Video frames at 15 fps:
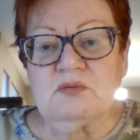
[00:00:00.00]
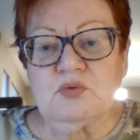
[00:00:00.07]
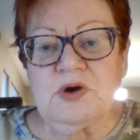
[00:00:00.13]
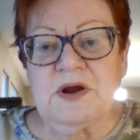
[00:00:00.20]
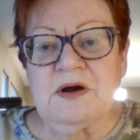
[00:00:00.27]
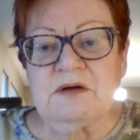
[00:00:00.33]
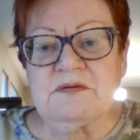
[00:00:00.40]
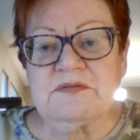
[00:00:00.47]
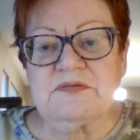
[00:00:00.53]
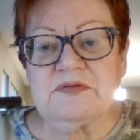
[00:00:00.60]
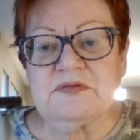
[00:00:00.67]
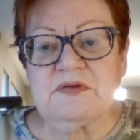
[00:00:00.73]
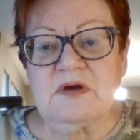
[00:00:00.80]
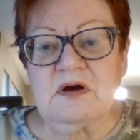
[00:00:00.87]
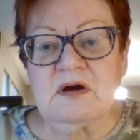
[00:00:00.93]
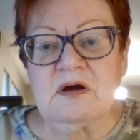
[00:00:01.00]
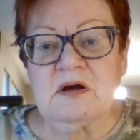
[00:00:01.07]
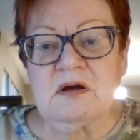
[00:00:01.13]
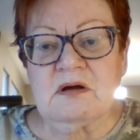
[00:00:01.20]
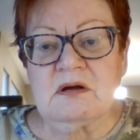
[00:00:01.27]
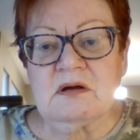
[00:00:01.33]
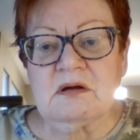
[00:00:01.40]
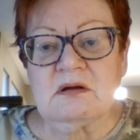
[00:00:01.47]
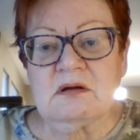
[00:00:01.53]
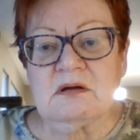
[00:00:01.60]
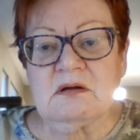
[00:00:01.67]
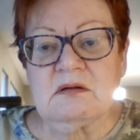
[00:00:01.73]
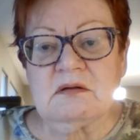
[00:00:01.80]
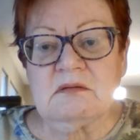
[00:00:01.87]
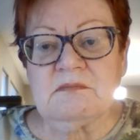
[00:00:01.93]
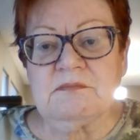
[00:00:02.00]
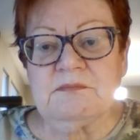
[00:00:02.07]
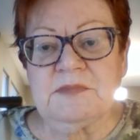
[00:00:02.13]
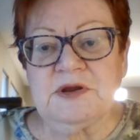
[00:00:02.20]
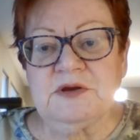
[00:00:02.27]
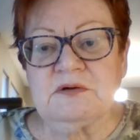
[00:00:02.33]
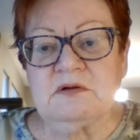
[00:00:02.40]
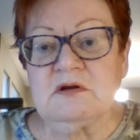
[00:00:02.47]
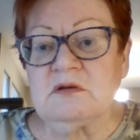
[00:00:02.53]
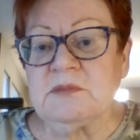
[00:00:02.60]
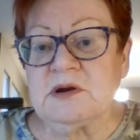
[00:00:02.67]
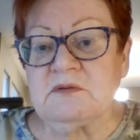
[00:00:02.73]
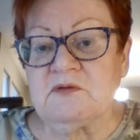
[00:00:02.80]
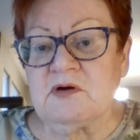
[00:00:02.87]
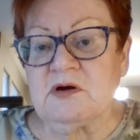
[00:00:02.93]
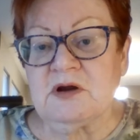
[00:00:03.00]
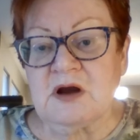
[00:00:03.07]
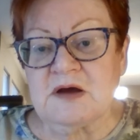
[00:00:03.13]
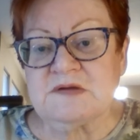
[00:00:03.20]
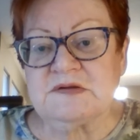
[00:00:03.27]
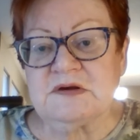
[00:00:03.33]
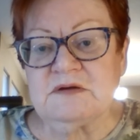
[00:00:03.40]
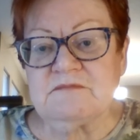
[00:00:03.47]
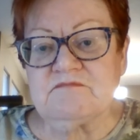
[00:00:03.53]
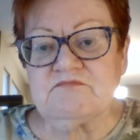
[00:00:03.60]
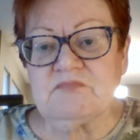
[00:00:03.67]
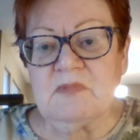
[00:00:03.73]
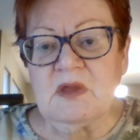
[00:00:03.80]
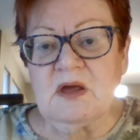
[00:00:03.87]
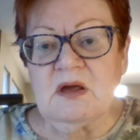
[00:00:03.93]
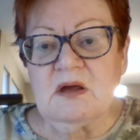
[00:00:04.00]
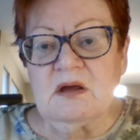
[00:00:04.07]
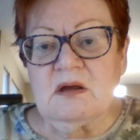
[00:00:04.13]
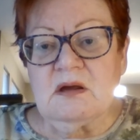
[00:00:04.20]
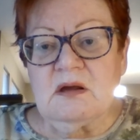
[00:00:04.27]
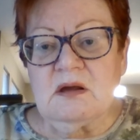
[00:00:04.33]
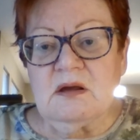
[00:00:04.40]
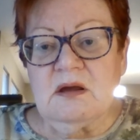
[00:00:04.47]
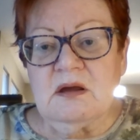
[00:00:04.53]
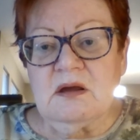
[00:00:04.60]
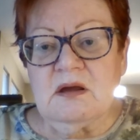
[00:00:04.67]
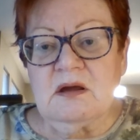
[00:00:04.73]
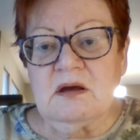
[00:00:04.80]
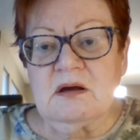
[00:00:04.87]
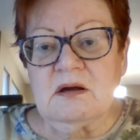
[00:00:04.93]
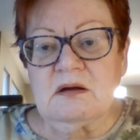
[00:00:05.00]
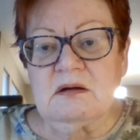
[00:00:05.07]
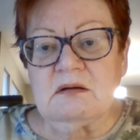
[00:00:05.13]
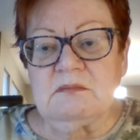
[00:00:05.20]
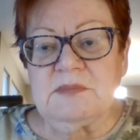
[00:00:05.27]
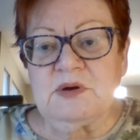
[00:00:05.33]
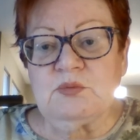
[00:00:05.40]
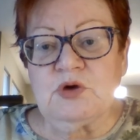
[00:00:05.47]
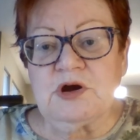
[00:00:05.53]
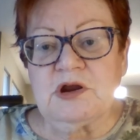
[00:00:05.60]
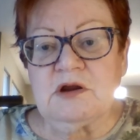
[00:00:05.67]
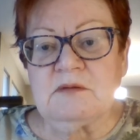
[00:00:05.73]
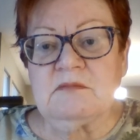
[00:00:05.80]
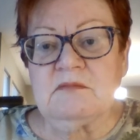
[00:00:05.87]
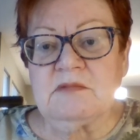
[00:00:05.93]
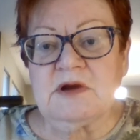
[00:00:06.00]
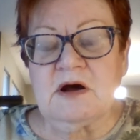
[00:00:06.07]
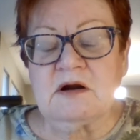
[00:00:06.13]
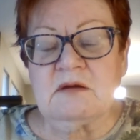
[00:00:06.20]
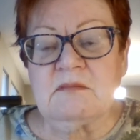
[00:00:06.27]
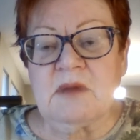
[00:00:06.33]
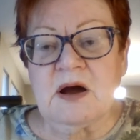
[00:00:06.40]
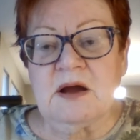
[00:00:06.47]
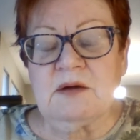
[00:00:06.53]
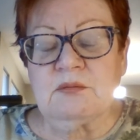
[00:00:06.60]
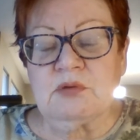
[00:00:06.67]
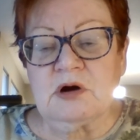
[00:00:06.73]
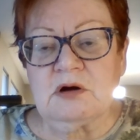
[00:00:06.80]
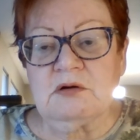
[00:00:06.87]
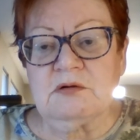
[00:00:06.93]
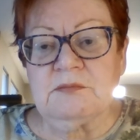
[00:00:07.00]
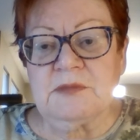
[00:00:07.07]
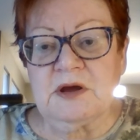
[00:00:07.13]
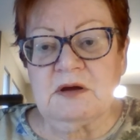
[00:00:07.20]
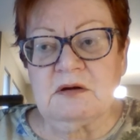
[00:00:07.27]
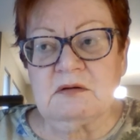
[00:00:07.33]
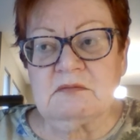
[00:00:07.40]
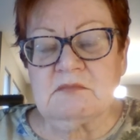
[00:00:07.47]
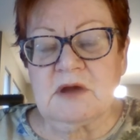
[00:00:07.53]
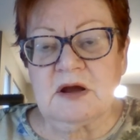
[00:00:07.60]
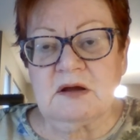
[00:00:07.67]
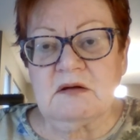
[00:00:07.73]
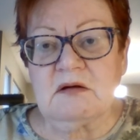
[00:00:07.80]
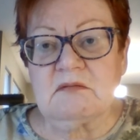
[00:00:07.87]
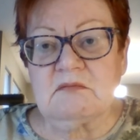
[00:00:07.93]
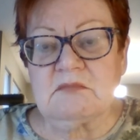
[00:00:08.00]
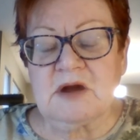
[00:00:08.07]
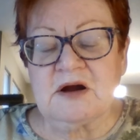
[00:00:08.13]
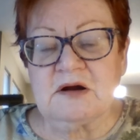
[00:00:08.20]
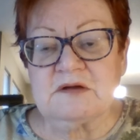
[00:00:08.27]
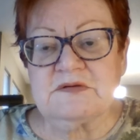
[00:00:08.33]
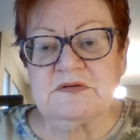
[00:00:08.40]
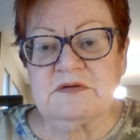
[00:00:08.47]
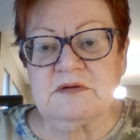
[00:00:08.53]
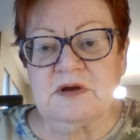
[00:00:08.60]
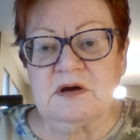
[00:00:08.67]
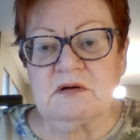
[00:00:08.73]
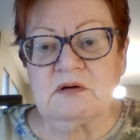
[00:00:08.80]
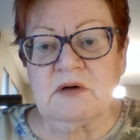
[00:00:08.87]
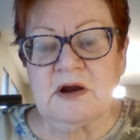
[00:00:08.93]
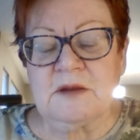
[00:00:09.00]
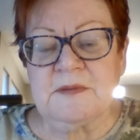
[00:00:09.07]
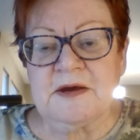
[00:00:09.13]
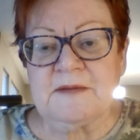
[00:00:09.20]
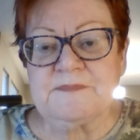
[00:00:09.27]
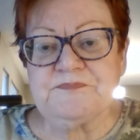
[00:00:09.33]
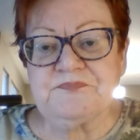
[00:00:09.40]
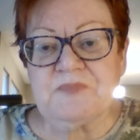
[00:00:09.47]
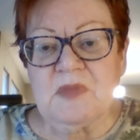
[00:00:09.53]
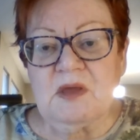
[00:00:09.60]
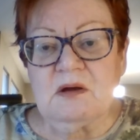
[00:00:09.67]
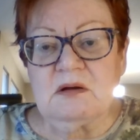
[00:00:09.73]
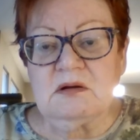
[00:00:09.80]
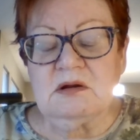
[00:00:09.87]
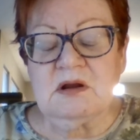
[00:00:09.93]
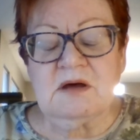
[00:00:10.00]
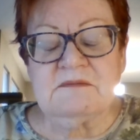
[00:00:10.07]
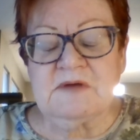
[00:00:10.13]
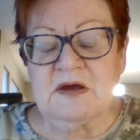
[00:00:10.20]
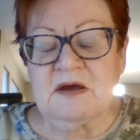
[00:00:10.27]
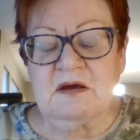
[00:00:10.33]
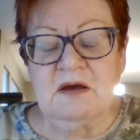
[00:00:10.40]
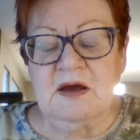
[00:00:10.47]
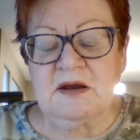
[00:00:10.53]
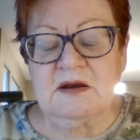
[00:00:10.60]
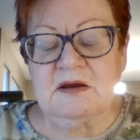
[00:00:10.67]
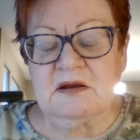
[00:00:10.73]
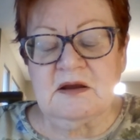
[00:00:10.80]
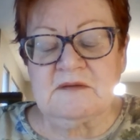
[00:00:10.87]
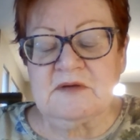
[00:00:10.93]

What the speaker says: What else? Been doing a little bit of organizing. I've been working down in my workroom here, my art studio quite a bit. Loving it.